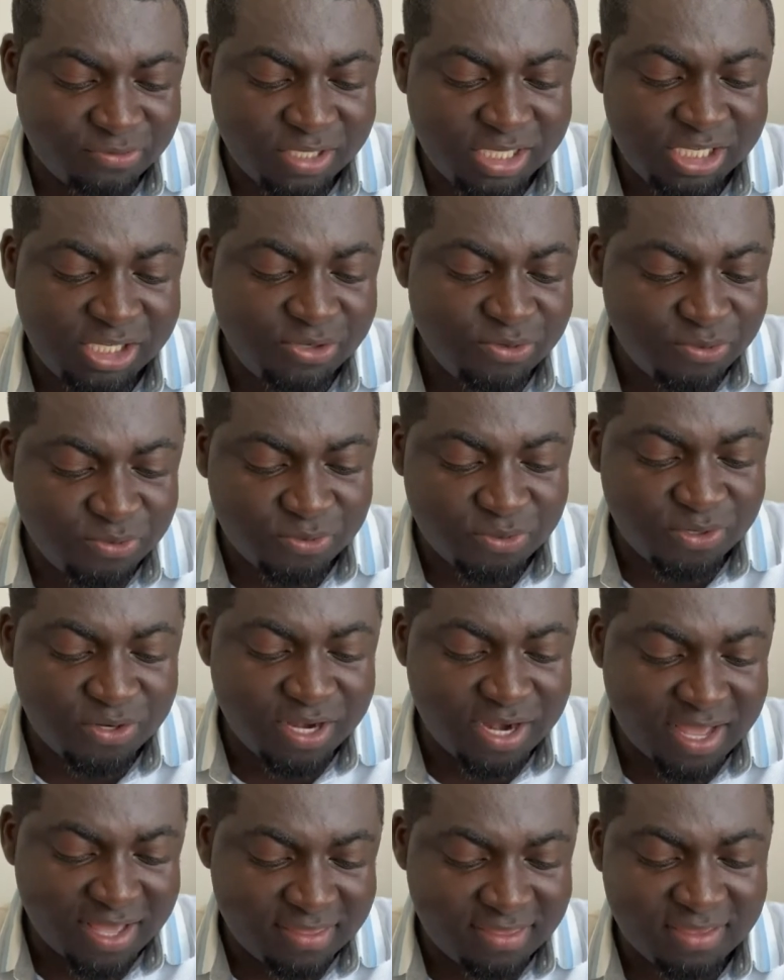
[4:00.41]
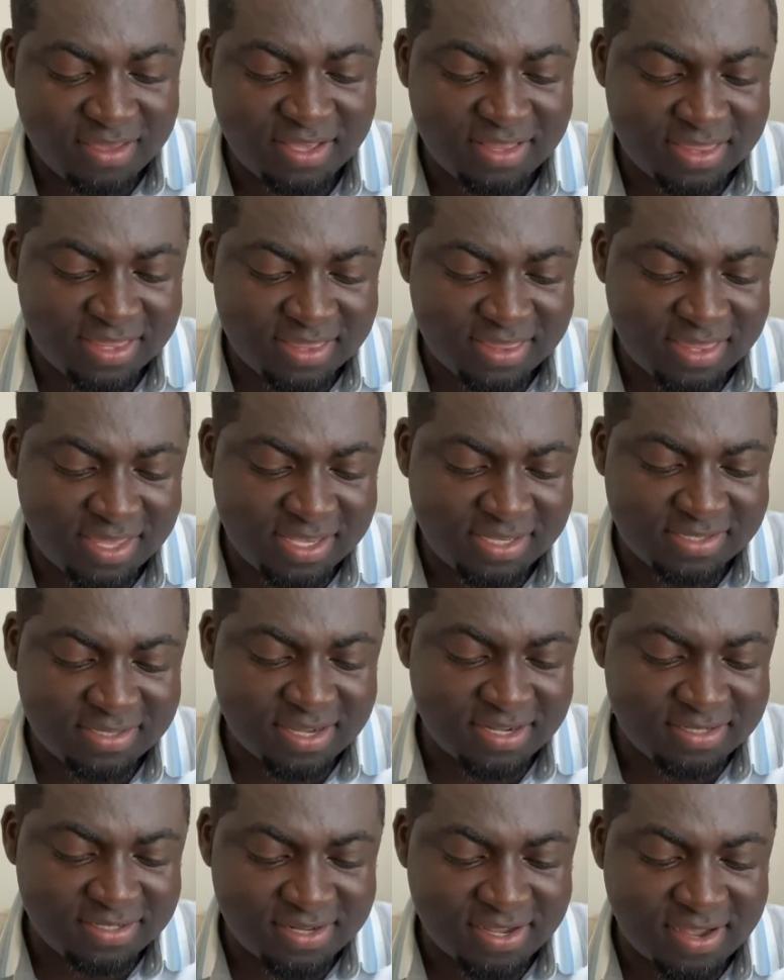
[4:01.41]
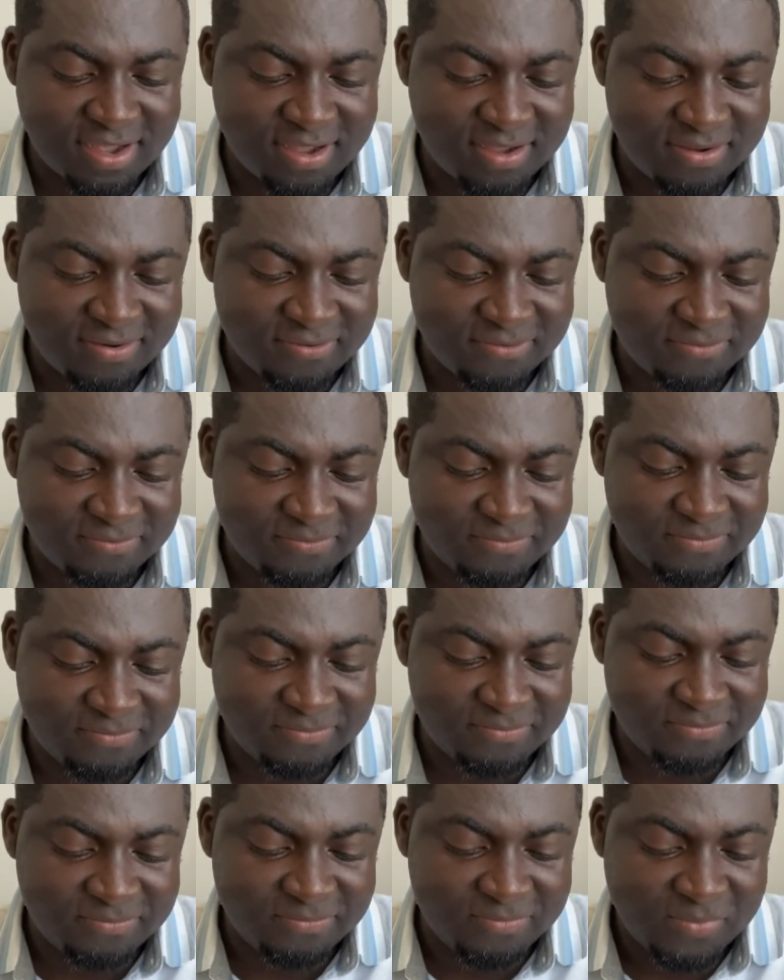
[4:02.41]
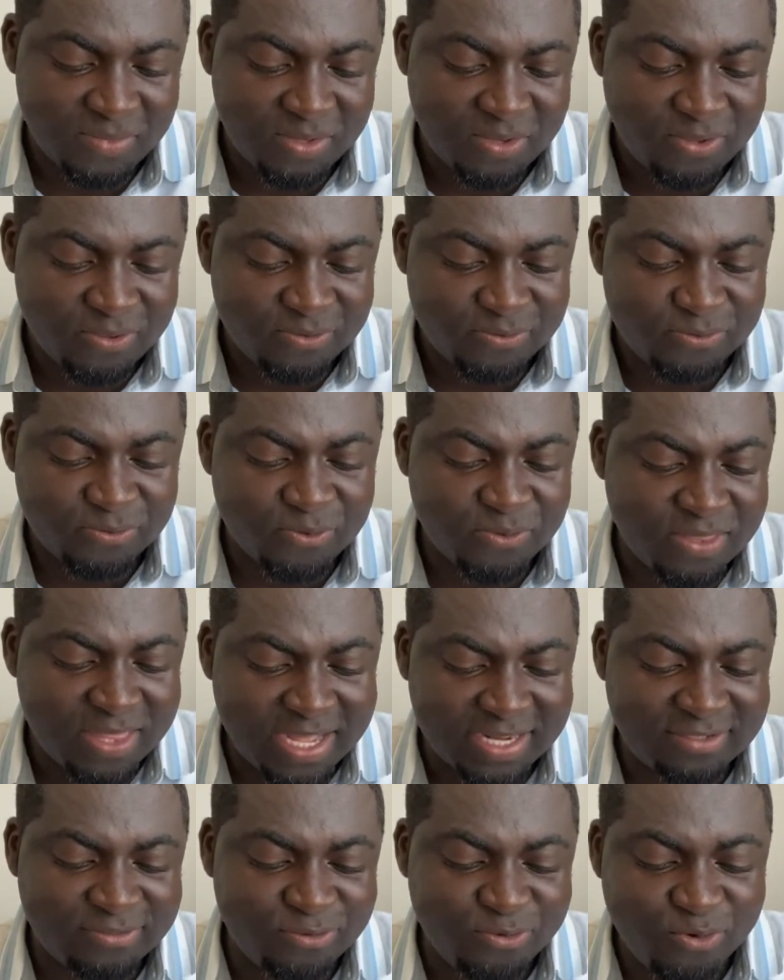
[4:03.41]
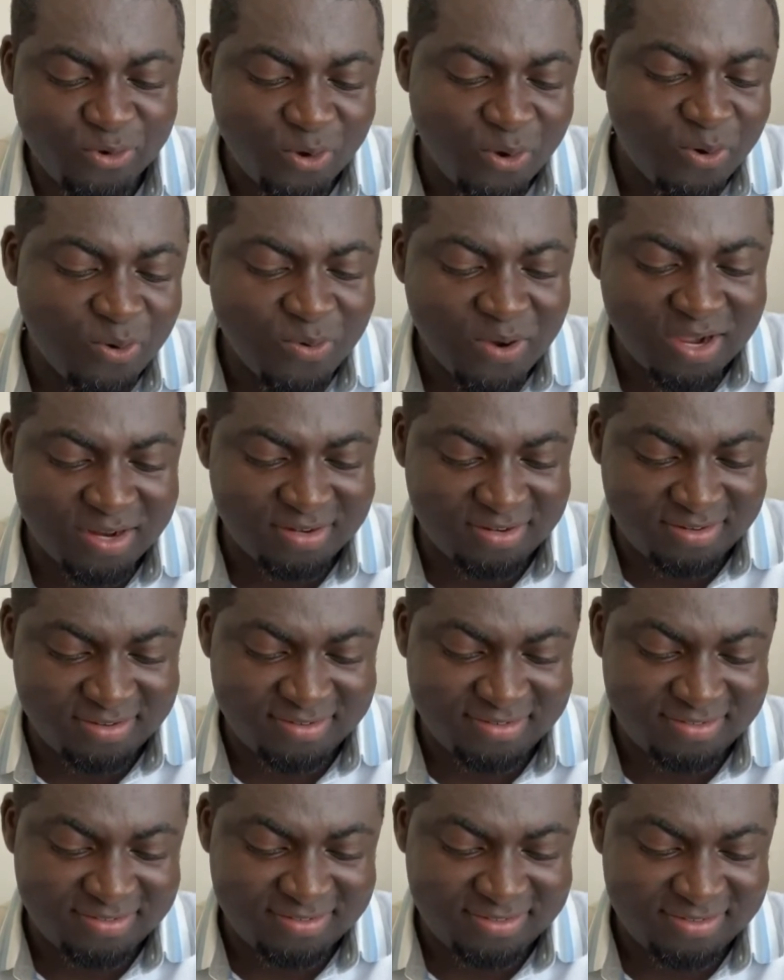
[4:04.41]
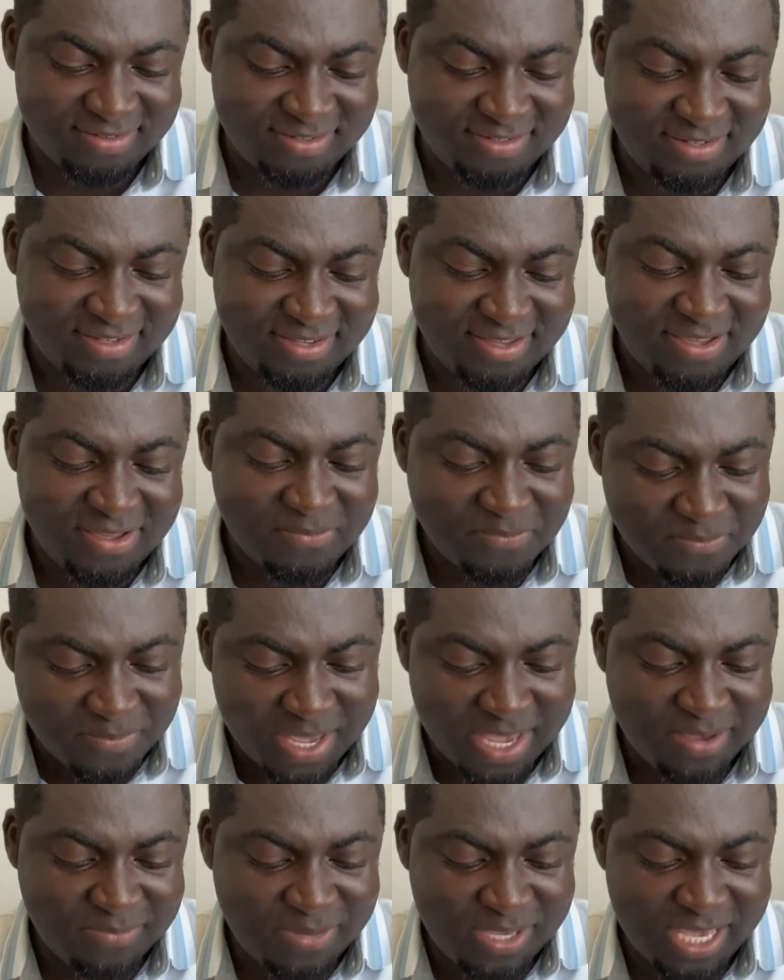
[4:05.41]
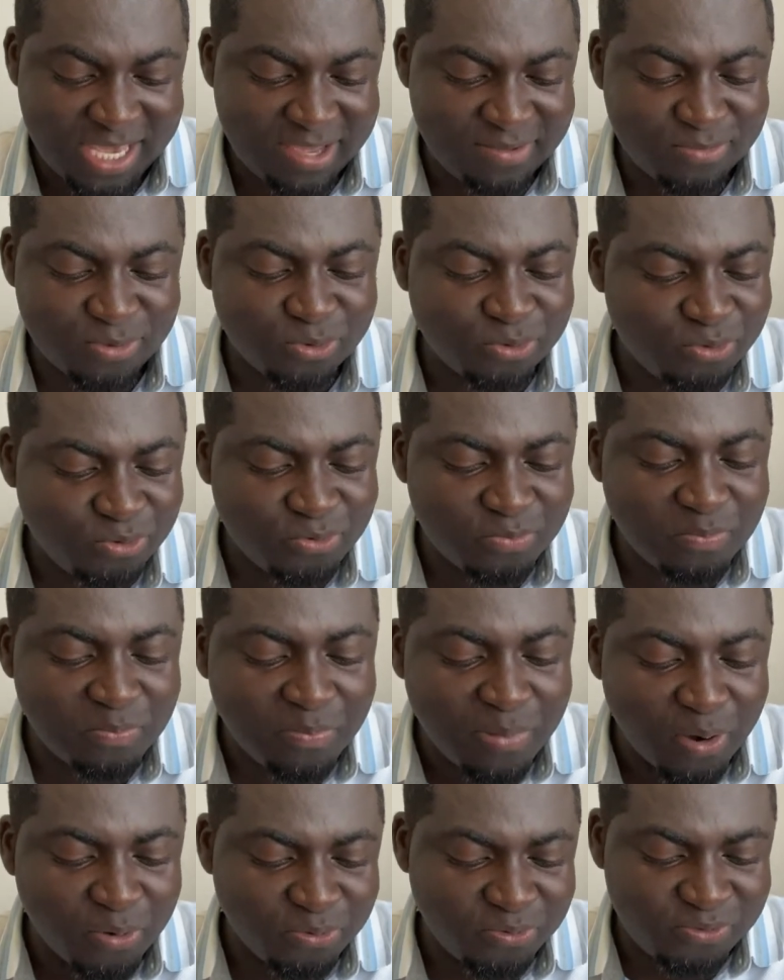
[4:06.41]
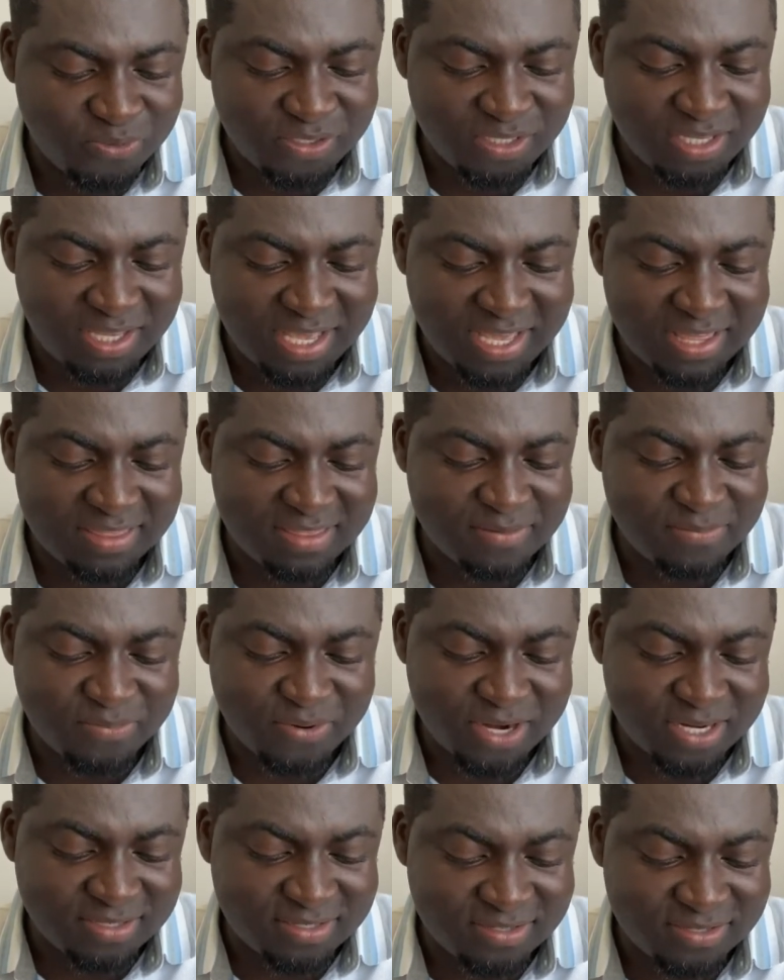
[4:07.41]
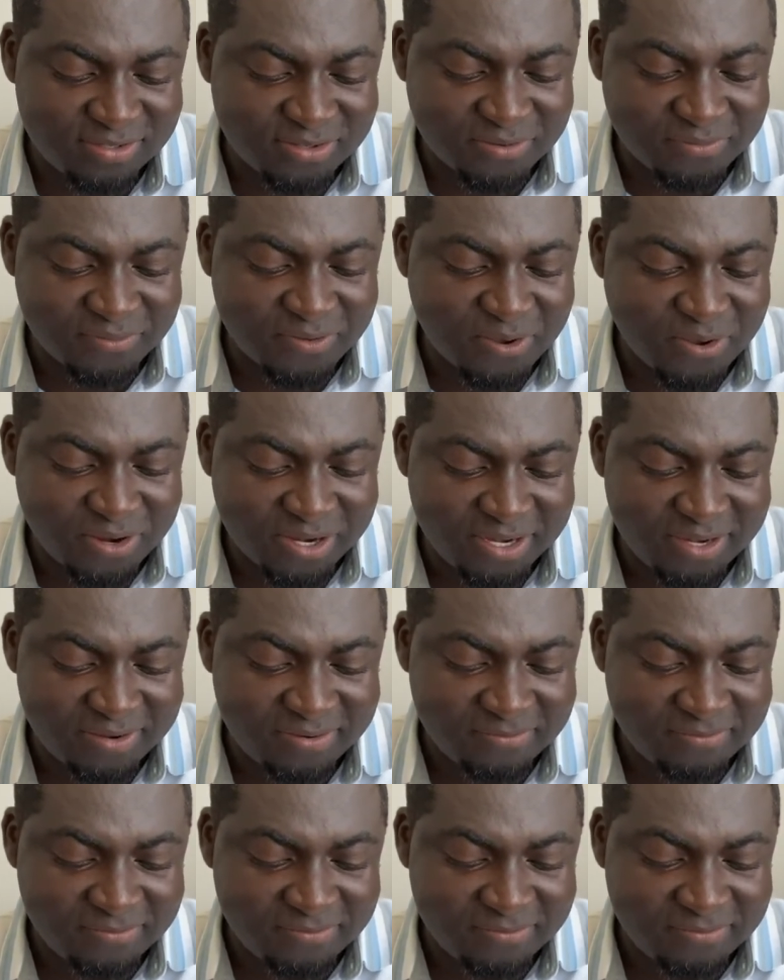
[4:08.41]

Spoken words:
reduce to nothing the things that are, so that no one may be able to boast in the presence of God.